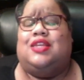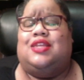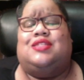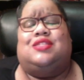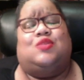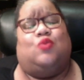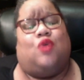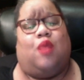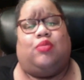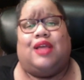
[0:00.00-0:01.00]
this is the
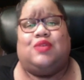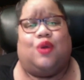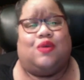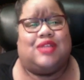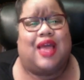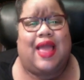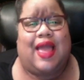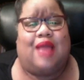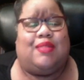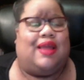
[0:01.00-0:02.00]
wrong place, wrong
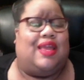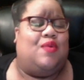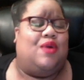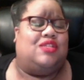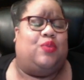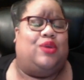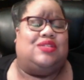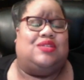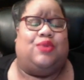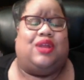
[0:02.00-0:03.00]
time. Like, it was no
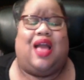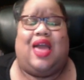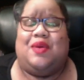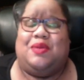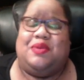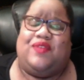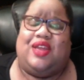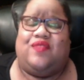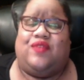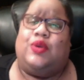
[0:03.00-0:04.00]
reason to bring it up. I don't be
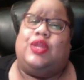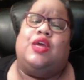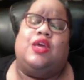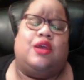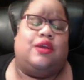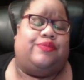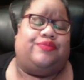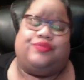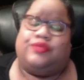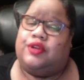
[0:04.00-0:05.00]
fake and phony.
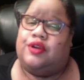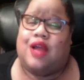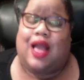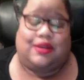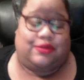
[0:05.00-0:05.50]
Girl, I,